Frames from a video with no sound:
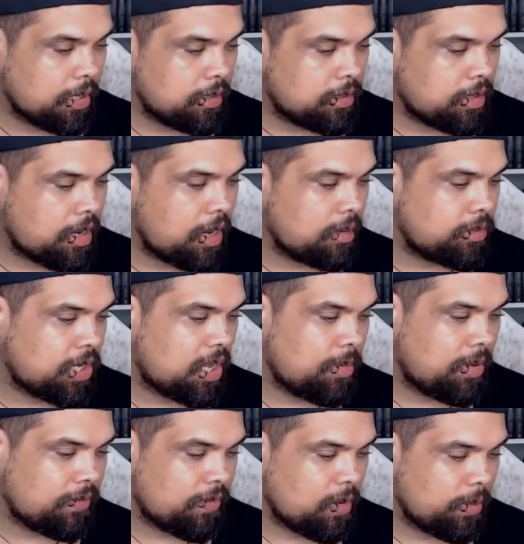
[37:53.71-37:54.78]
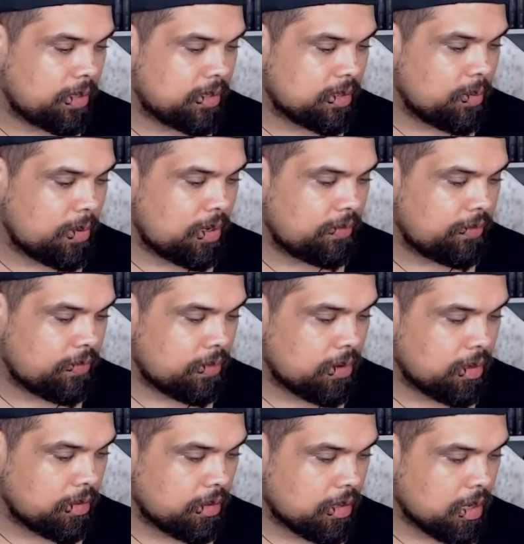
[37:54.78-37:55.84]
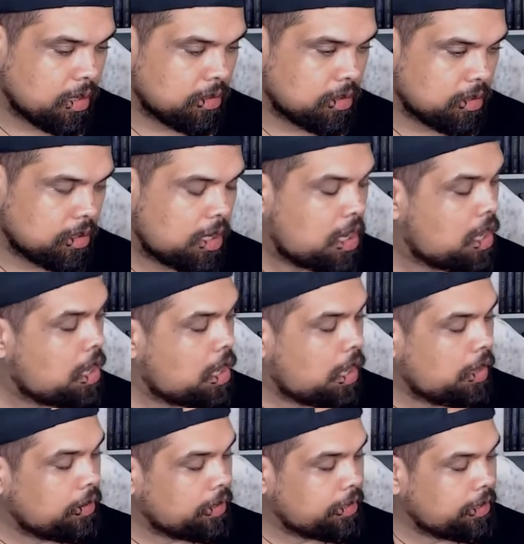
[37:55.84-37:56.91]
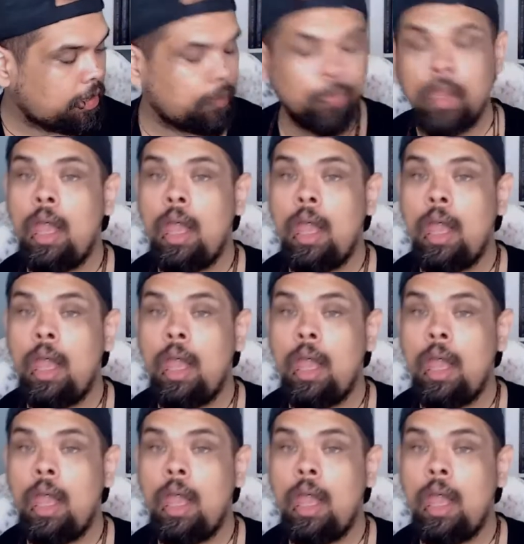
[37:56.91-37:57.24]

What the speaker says: Sorry, I'm checking my phone because I'm waiting for the doctor. Okay, no.